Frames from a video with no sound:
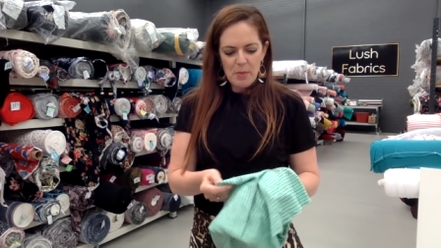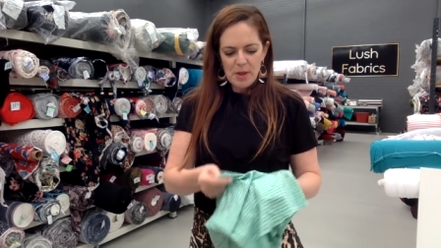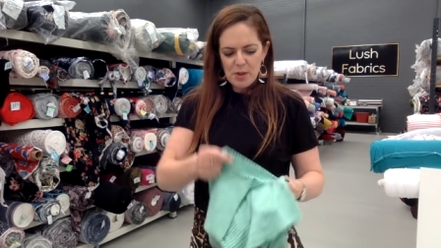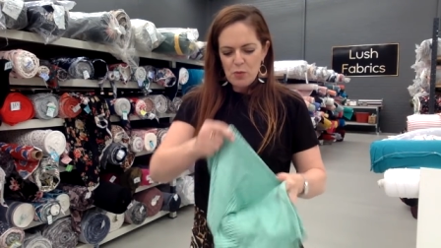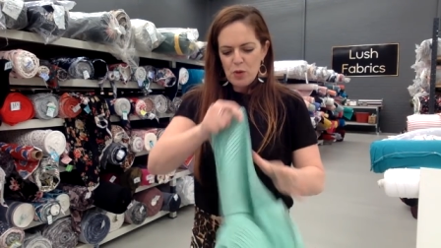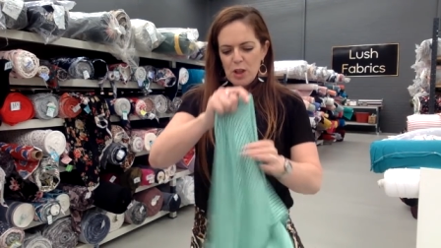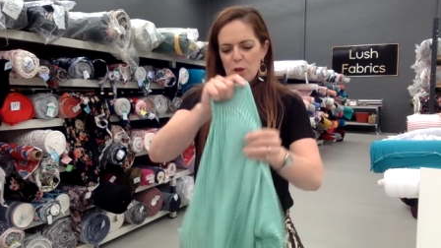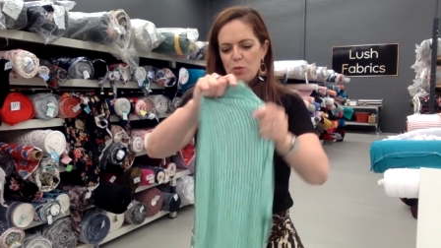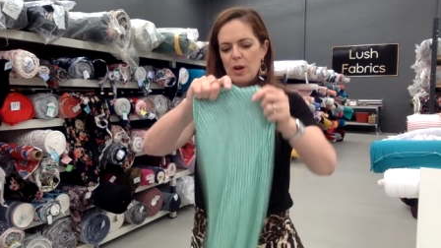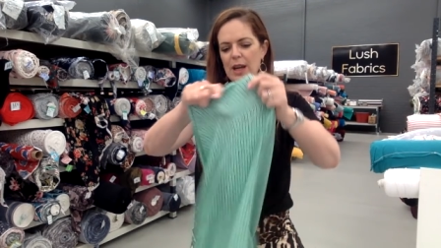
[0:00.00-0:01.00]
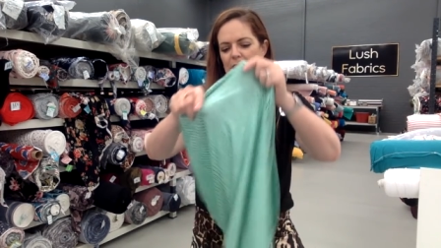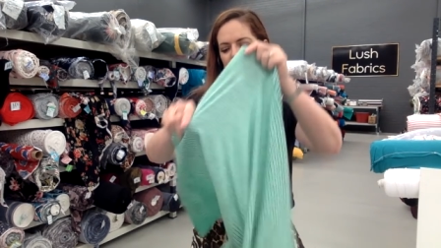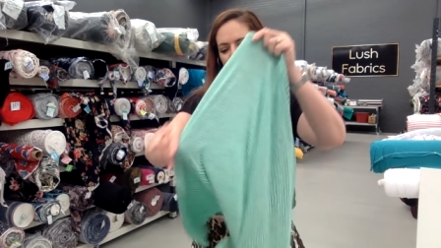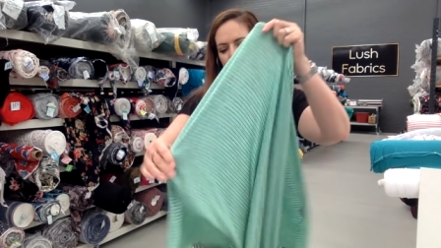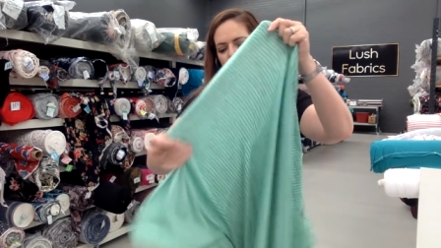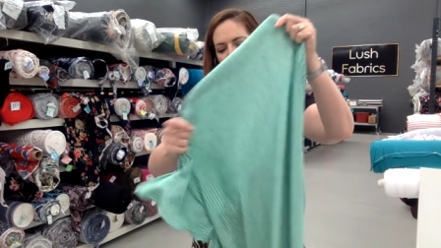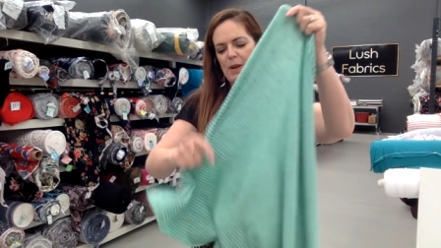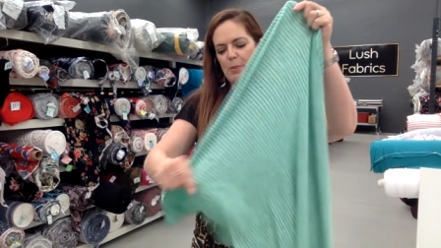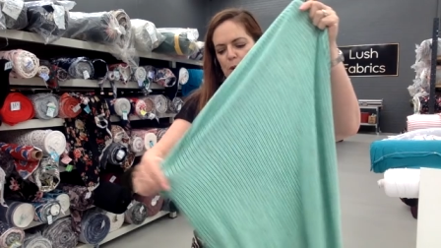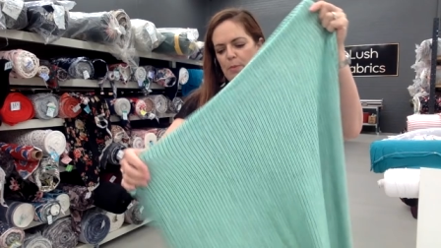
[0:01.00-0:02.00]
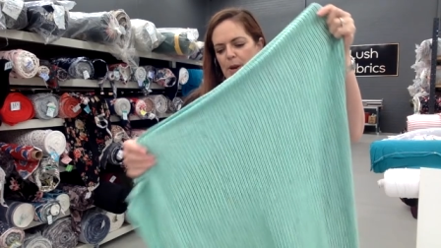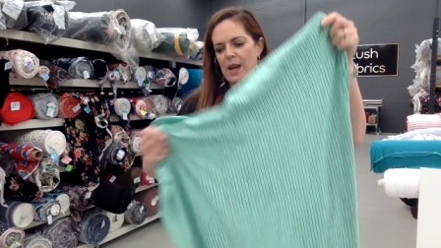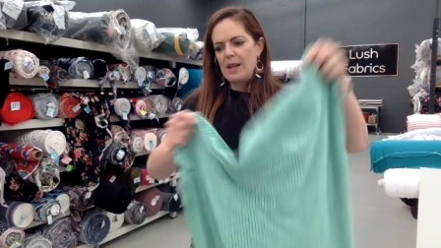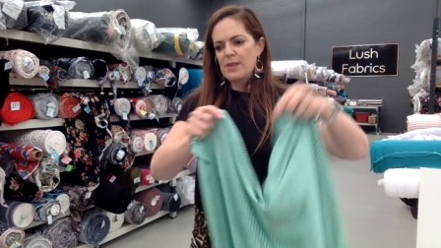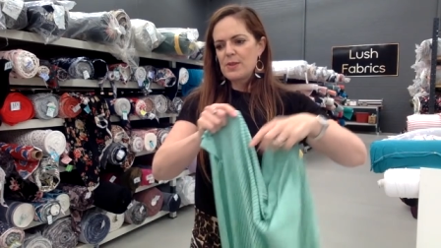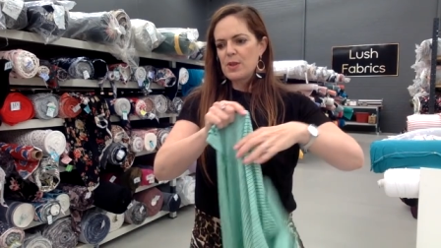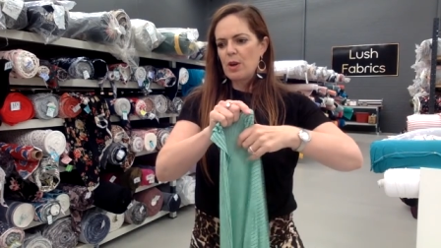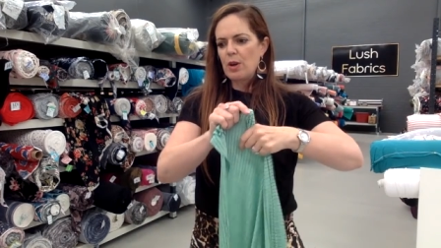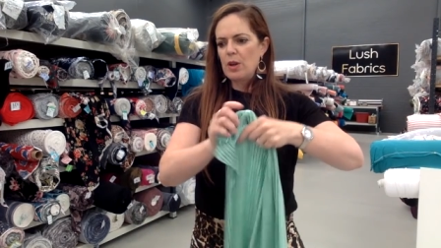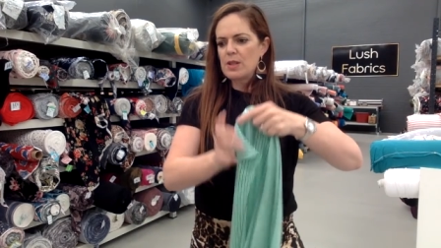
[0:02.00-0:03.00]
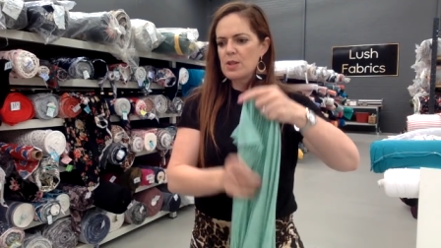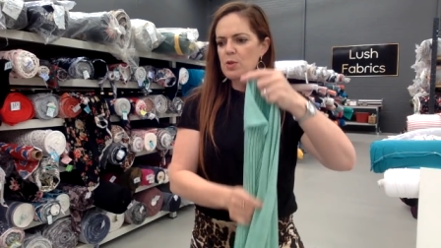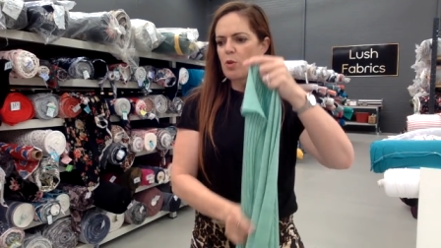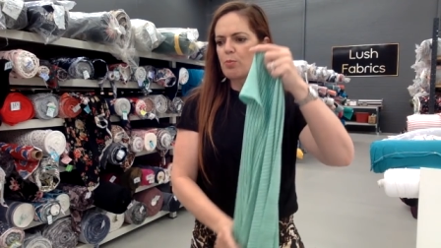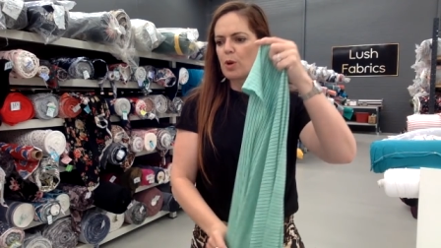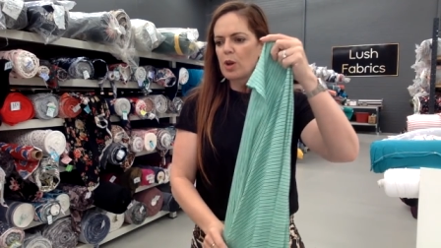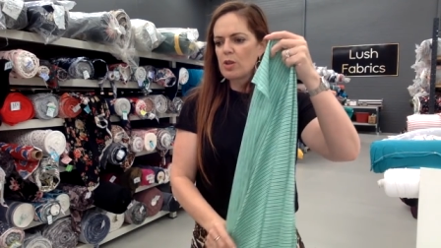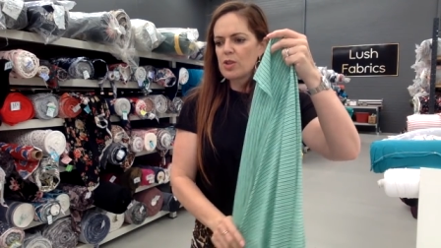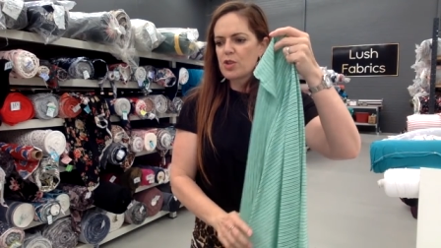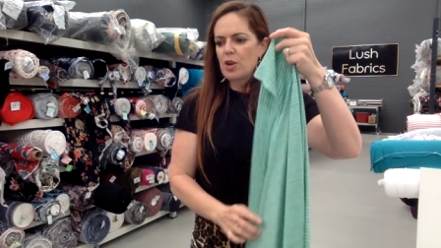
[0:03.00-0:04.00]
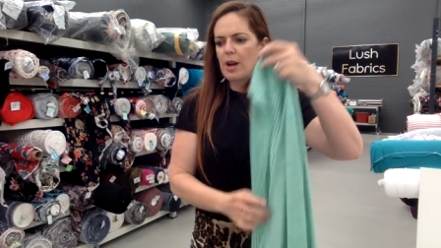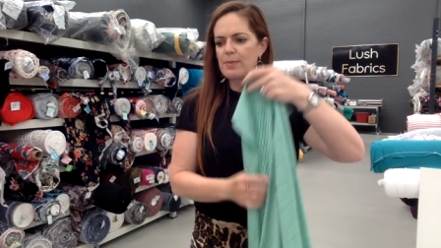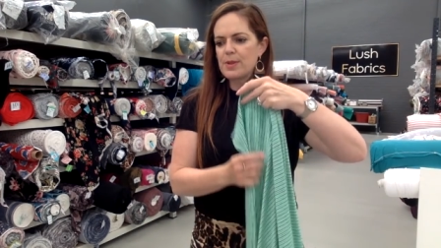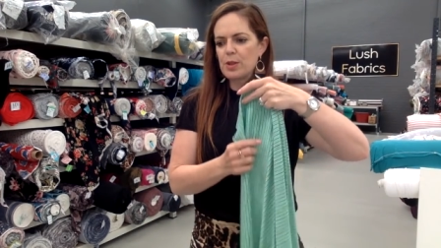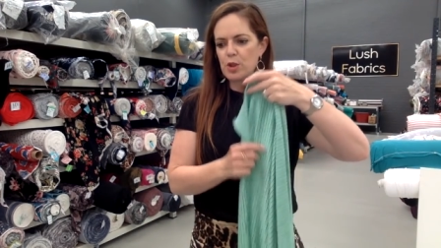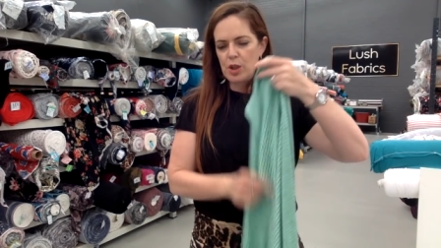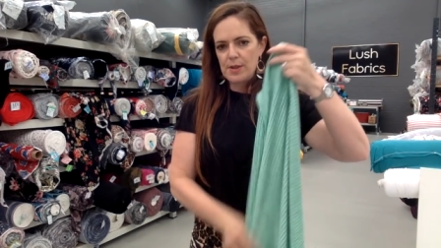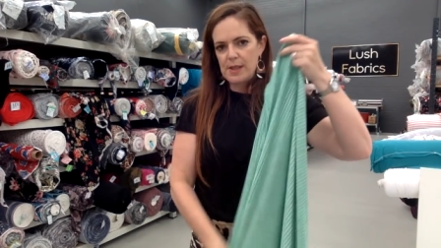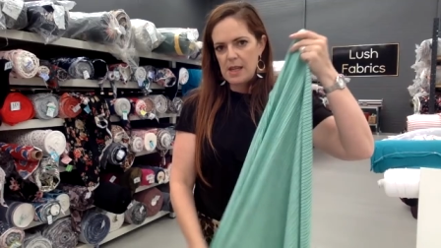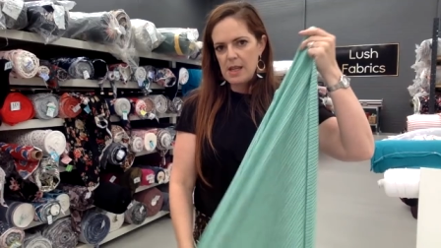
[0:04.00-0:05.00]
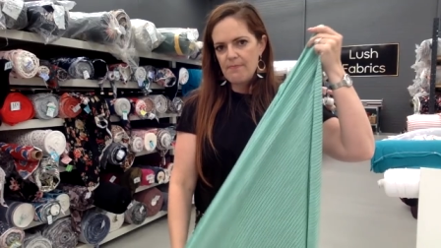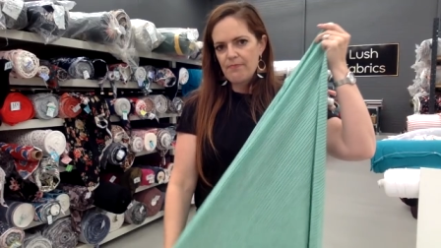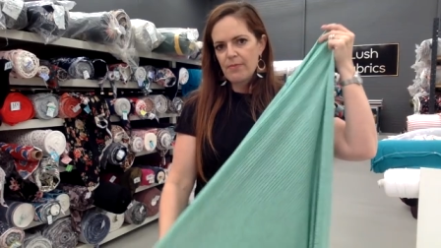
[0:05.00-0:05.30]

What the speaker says: It's a really great little fabric base. So it's just called Broken Stripes Jersey.